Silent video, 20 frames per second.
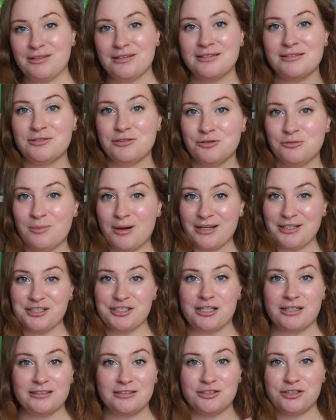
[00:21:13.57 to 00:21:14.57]
this new
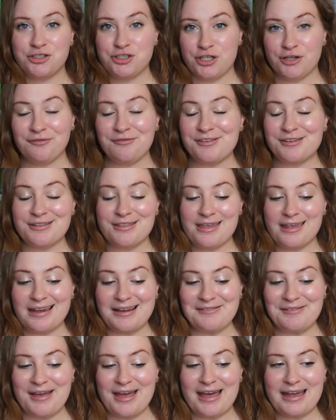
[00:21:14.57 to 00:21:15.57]
mindset shift that
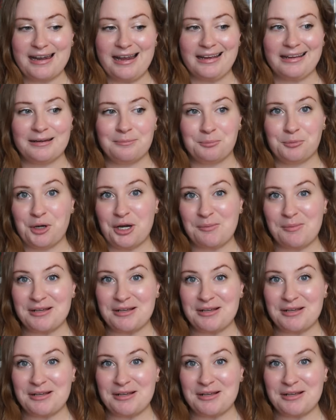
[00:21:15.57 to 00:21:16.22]
I've had I can break